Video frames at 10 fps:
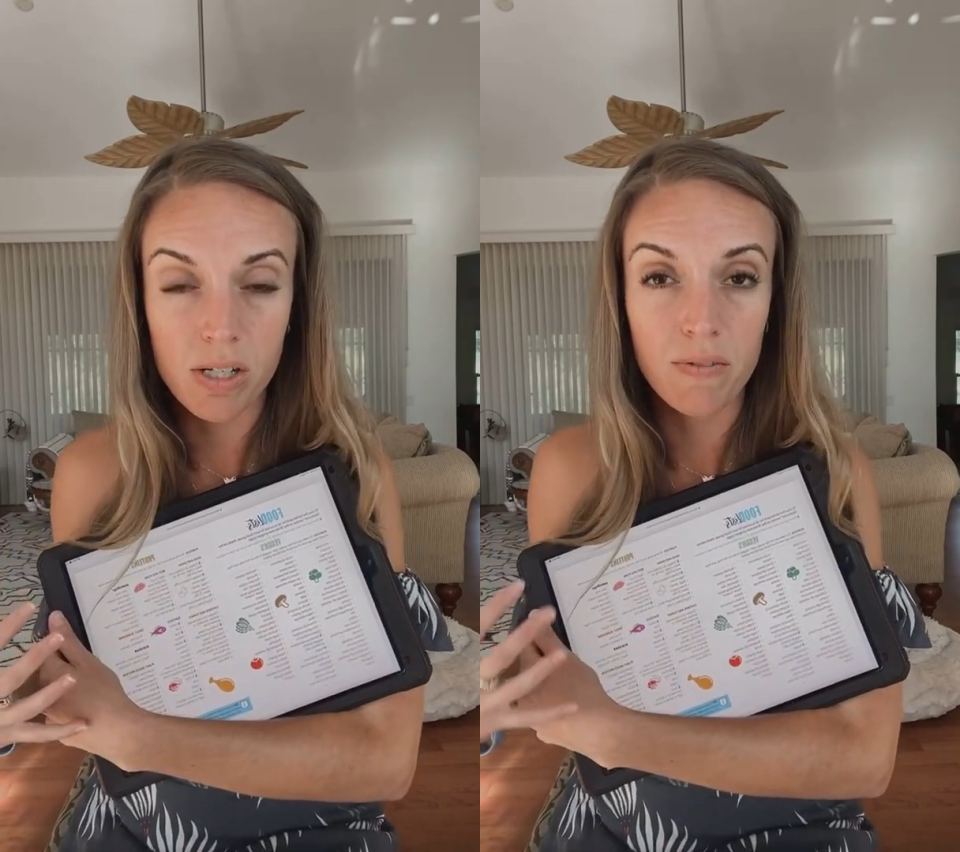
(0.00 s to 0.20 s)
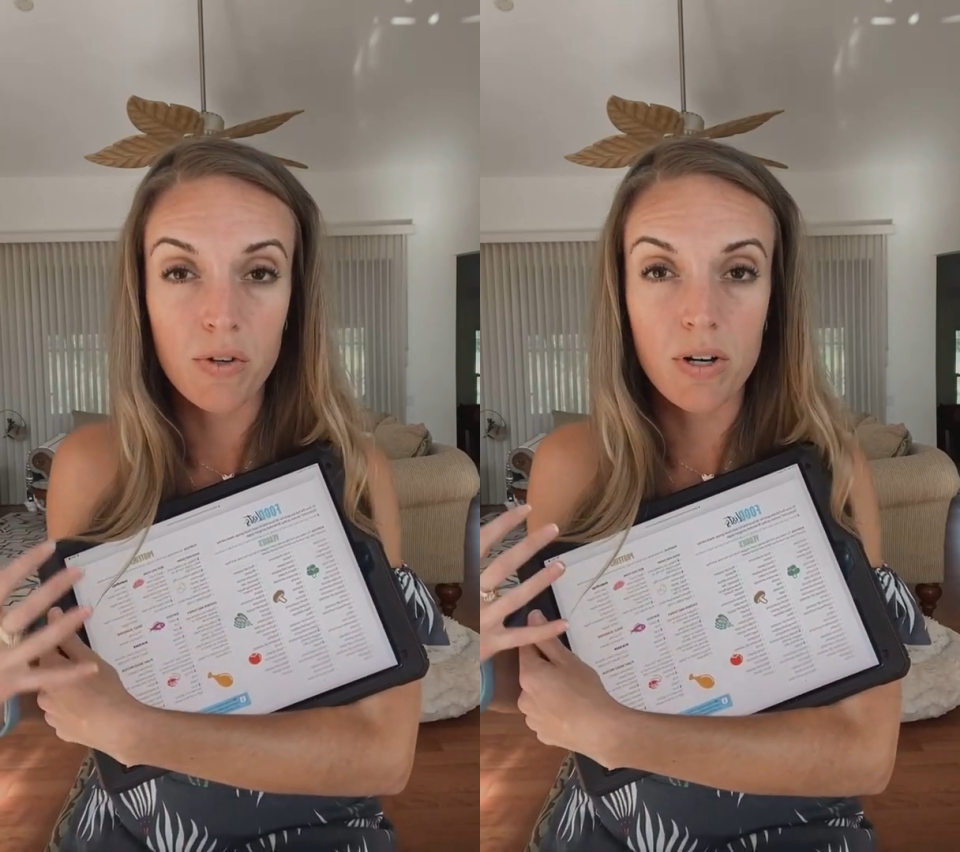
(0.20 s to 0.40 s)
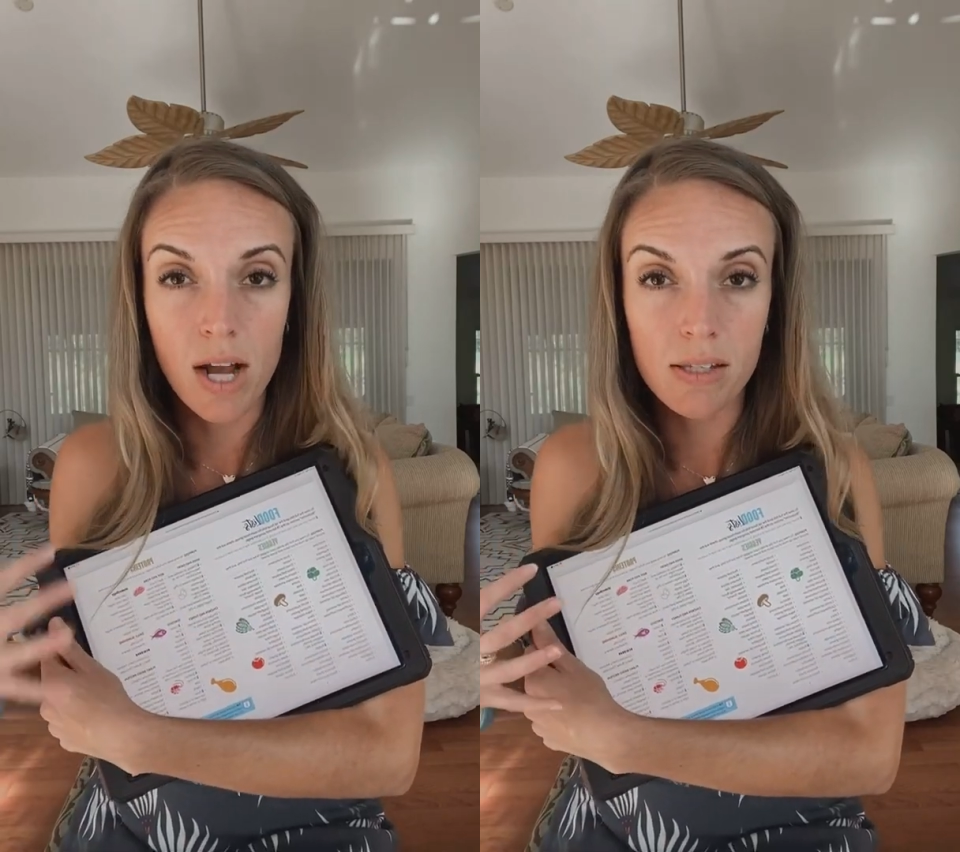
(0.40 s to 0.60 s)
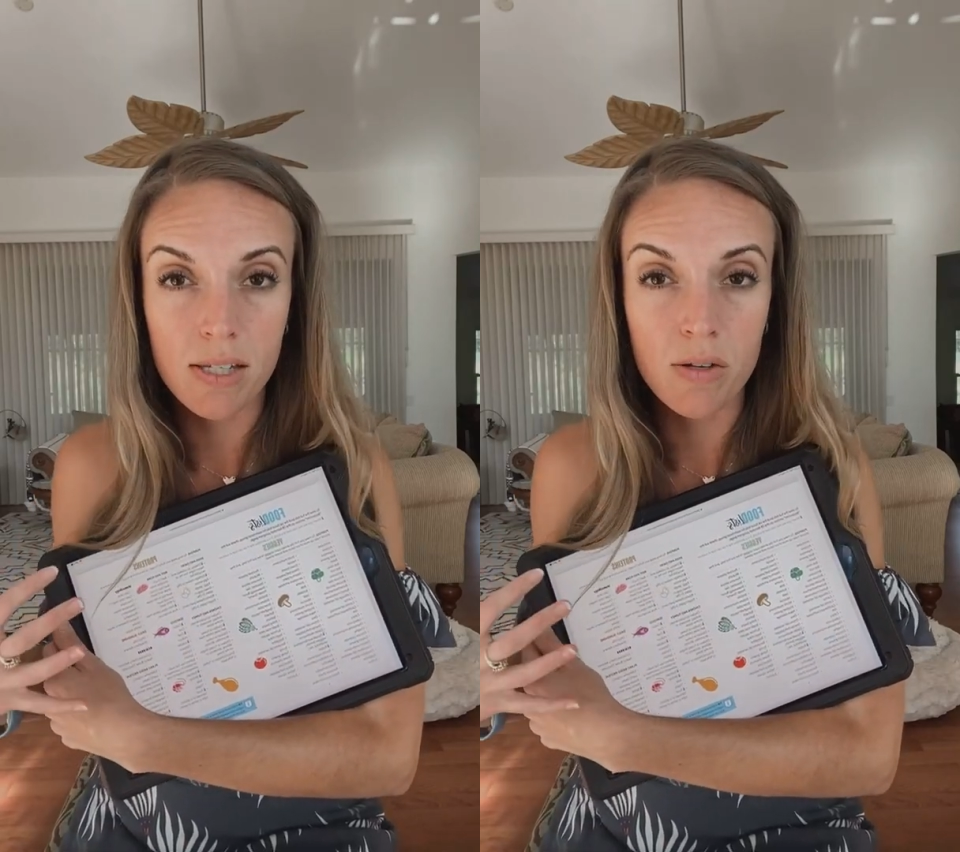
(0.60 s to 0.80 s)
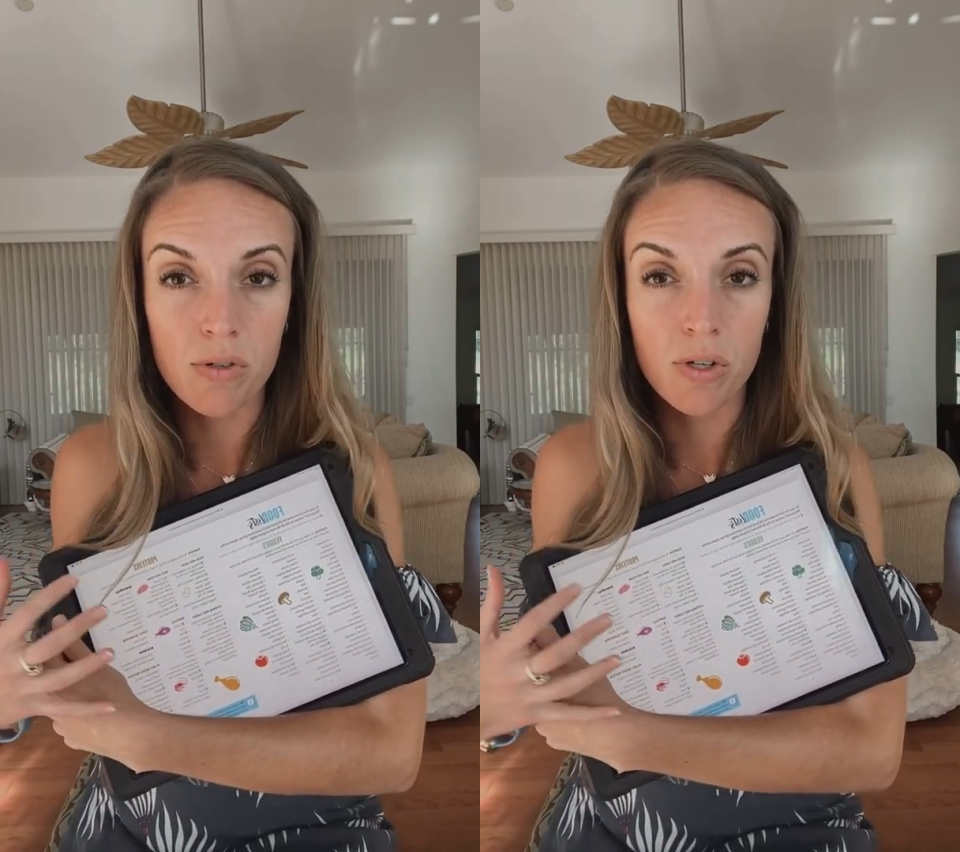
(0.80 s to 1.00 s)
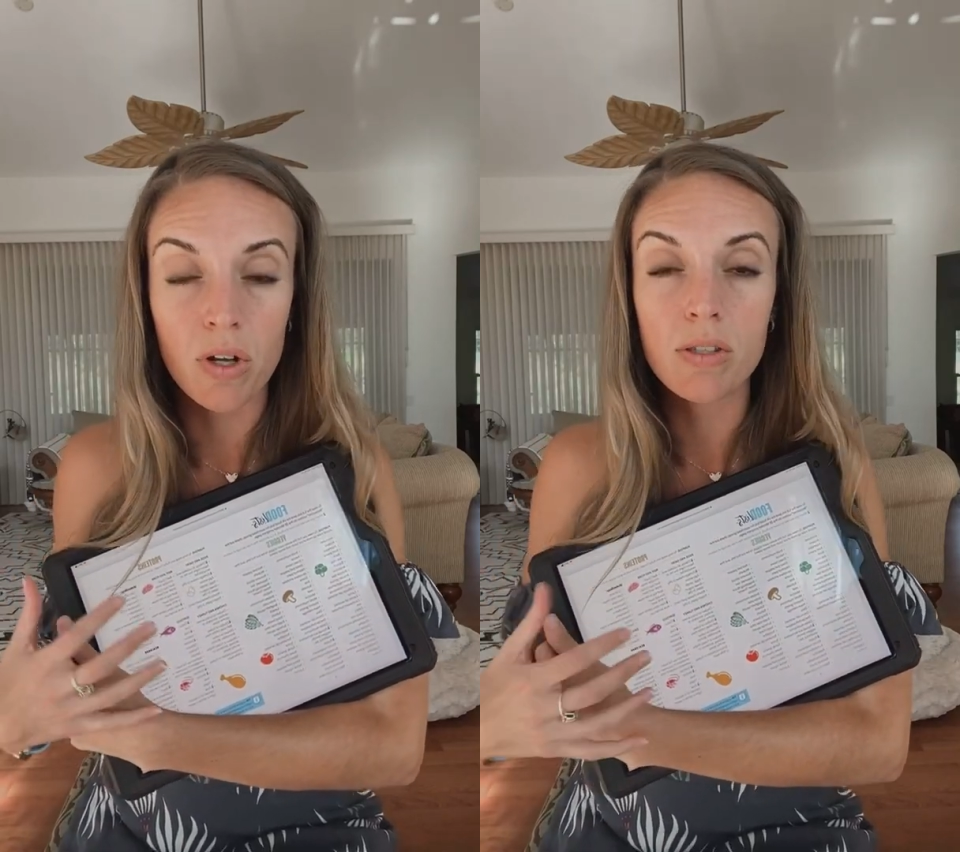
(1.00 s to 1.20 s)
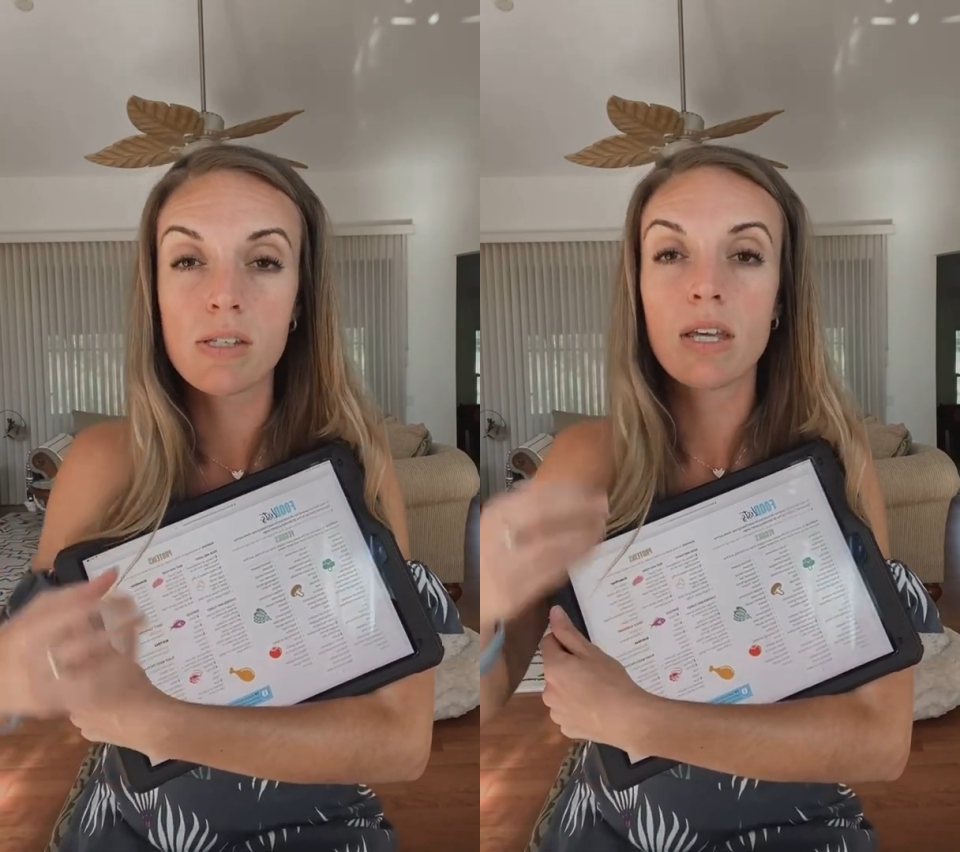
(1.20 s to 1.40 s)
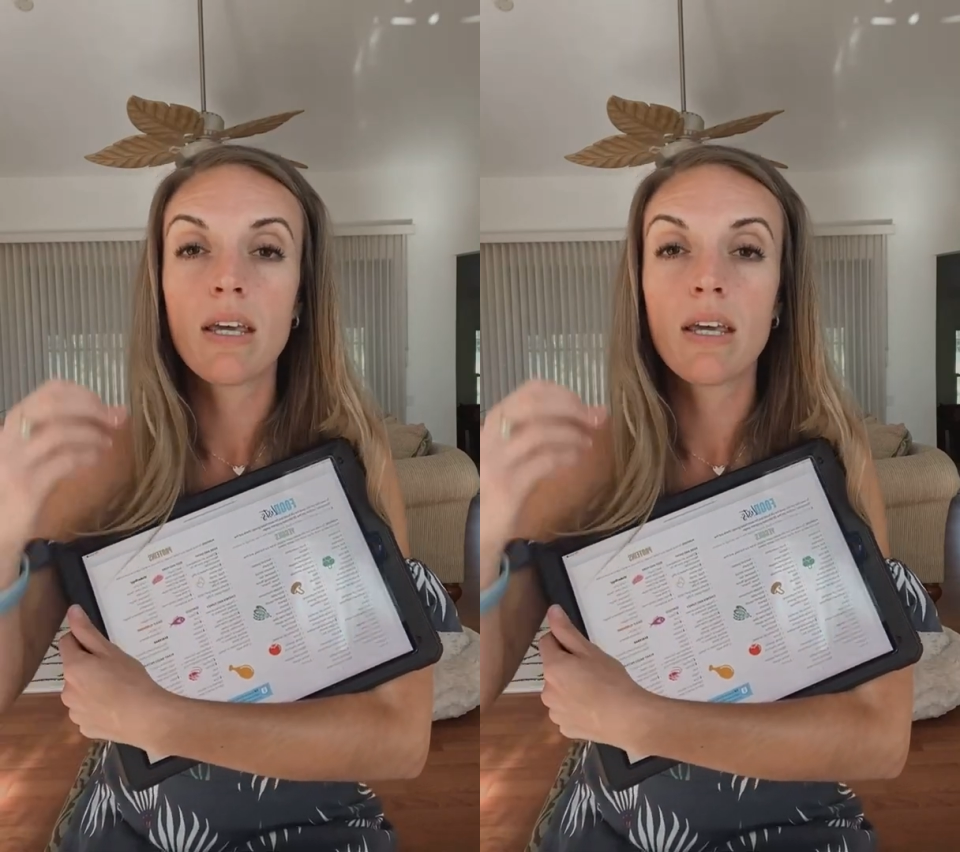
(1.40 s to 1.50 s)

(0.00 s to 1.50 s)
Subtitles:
and if you're not seeing results,